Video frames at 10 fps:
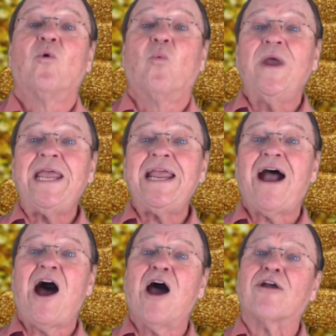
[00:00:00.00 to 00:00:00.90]
We
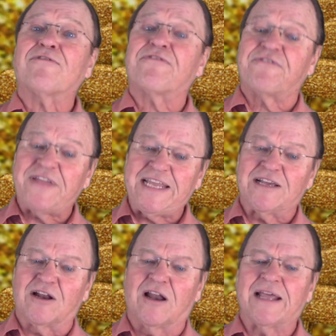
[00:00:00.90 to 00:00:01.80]
Are
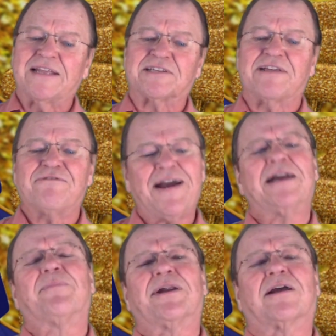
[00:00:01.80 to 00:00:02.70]
Feel is a
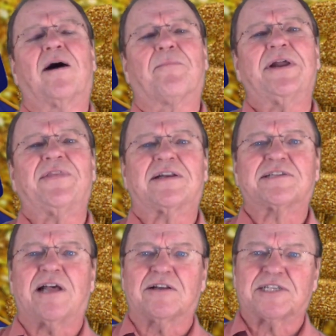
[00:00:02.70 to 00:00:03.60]
vitamin company that
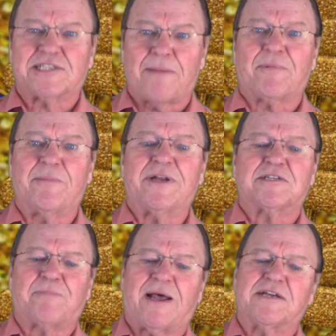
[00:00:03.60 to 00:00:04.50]
sells
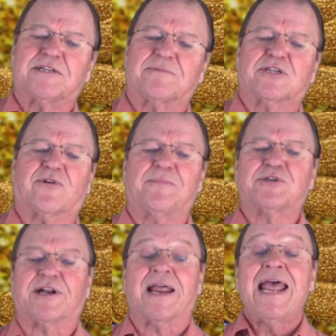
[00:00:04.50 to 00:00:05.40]
supplements by
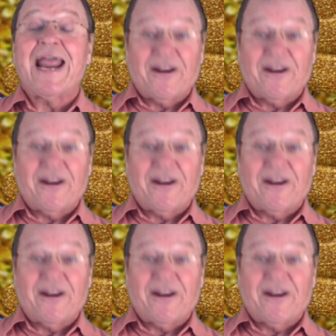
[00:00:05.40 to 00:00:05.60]
subscription.